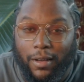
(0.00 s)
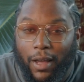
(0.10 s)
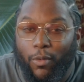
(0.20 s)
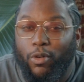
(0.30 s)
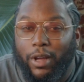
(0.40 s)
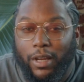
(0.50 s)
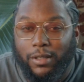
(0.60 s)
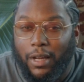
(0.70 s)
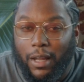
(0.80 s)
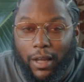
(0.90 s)
And we'll get
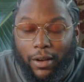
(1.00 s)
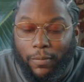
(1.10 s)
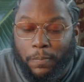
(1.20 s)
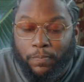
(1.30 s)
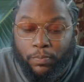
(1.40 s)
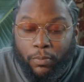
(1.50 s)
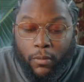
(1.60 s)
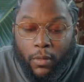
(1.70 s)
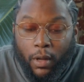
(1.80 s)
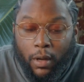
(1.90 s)
into that later.
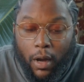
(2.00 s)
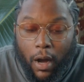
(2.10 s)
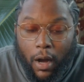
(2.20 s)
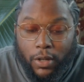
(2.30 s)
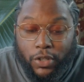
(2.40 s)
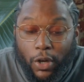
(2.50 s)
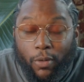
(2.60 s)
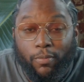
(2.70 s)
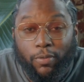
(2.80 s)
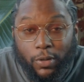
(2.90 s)

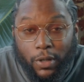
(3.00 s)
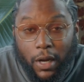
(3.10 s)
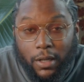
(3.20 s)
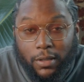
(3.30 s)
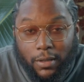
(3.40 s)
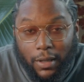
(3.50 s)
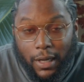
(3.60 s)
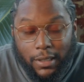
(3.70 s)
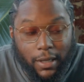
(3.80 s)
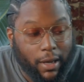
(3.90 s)
So pros and cons, like
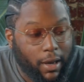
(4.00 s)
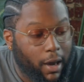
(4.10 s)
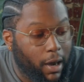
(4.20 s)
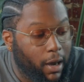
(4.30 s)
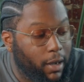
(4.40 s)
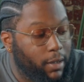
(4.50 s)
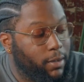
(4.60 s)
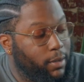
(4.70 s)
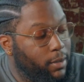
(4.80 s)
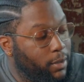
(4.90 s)
I said.
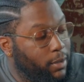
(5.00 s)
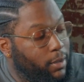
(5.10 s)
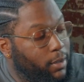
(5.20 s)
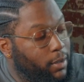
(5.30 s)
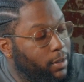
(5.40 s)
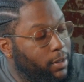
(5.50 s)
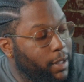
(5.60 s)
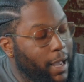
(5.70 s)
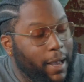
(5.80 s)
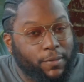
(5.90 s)

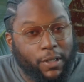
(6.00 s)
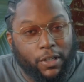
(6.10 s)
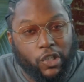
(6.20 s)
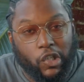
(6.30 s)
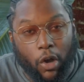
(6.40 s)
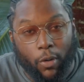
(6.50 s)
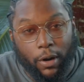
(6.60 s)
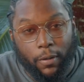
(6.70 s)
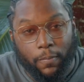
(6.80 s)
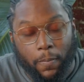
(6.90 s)
The Epson is
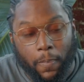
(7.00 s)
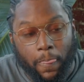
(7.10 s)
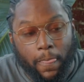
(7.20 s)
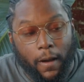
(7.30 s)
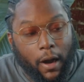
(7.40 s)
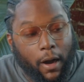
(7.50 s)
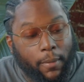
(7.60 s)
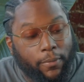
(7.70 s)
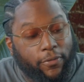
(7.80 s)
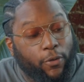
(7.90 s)
slower.
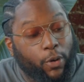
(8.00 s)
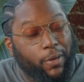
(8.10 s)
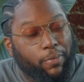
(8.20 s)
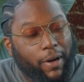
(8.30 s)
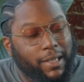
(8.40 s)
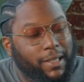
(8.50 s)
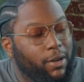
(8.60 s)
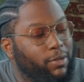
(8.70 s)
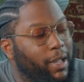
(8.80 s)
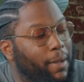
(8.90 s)
For the price, I
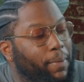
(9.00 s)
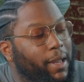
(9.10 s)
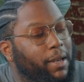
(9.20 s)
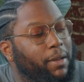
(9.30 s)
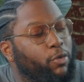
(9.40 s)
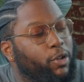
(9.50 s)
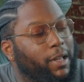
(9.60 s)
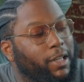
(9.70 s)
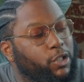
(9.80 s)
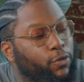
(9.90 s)
don't think I paid any more than
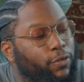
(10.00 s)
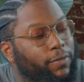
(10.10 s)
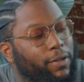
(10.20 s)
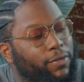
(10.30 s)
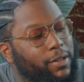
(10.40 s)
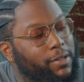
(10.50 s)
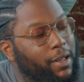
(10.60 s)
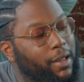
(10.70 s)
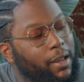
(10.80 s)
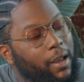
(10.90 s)
like $250 for this
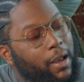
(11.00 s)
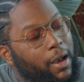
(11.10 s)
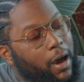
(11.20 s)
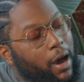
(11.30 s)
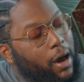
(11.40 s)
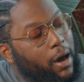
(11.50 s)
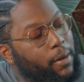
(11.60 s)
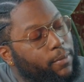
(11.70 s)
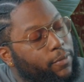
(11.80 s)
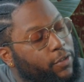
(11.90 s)
thing.
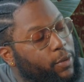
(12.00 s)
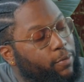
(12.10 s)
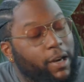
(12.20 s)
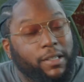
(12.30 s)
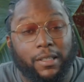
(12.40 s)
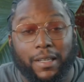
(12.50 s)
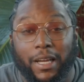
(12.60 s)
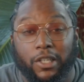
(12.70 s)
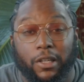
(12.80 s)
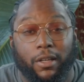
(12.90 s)
For the price, it's
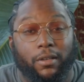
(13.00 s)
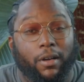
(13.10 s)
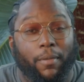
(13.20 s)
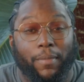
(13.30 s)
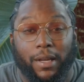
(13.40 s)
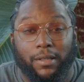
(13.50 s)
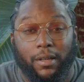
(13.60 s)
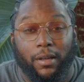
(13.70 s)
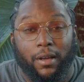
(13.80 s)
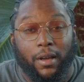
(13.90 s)
actually amazing.